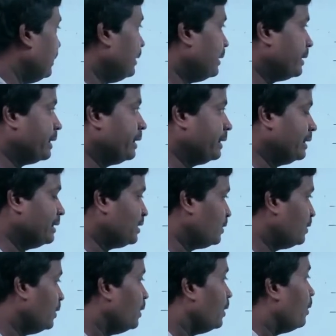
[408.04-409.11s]
Tracheids.
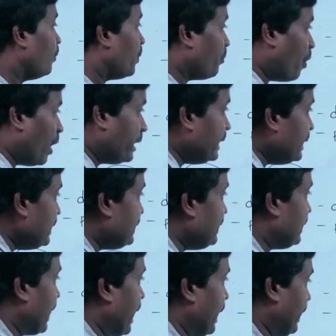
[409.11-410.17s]
But what is
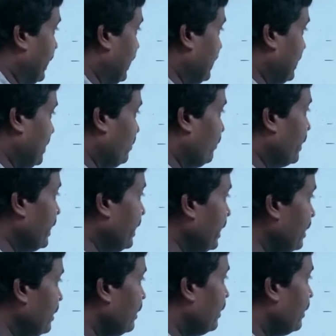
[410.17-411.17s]
tracheids? What is